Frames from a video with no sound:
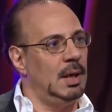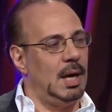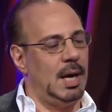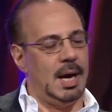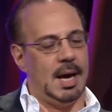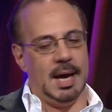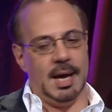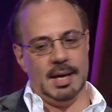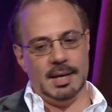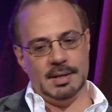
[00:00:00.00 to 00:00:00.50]

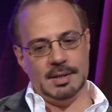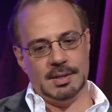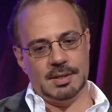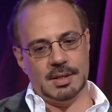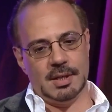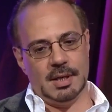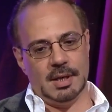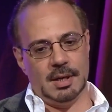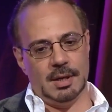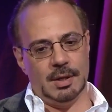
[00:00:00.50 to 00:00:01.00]

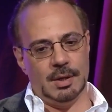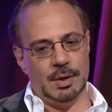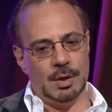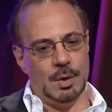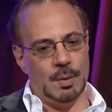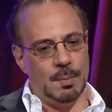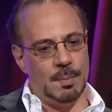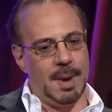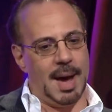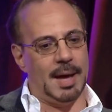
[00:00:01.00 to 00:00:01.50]
And
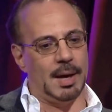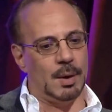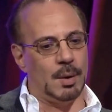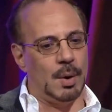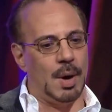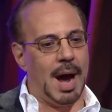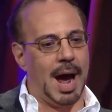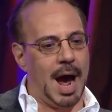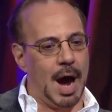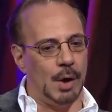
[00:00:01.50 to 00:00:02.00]
no
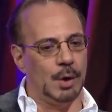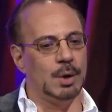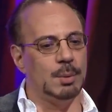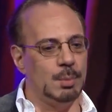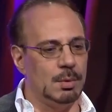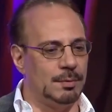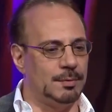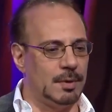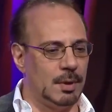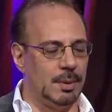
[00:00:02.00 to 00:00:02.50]
matter how you
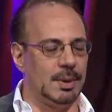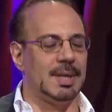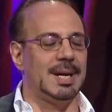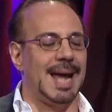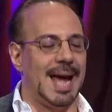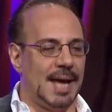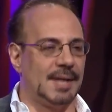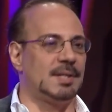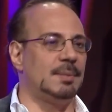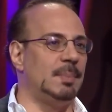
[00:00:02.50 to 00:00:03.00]
move forward, it
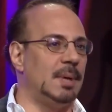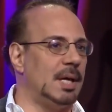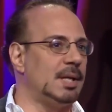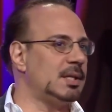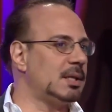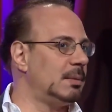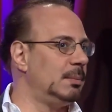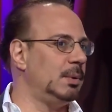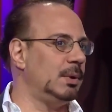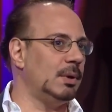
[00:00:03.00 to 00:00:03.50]
has to be
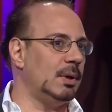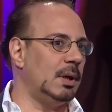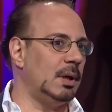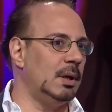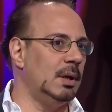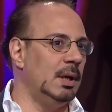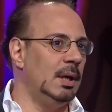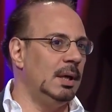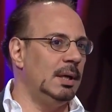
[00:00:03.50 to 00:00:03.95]
as a community.